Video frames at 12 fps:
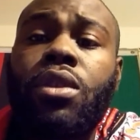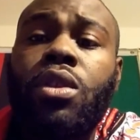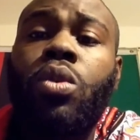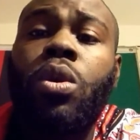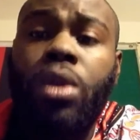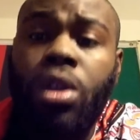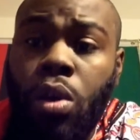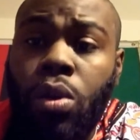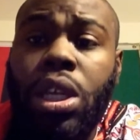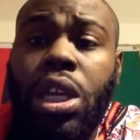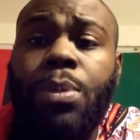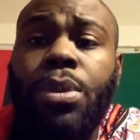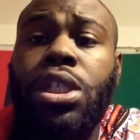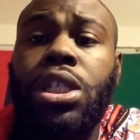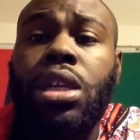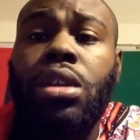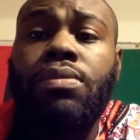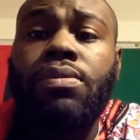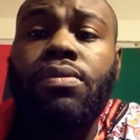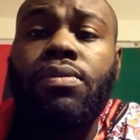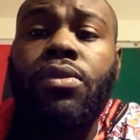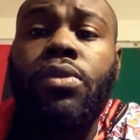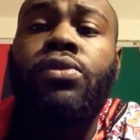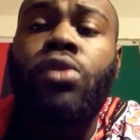where we're known to keep it G,
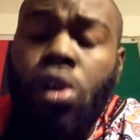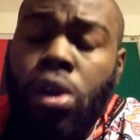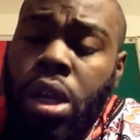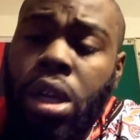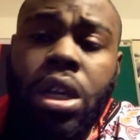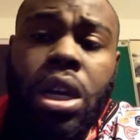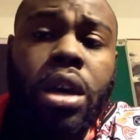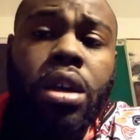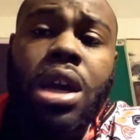raw and uncut,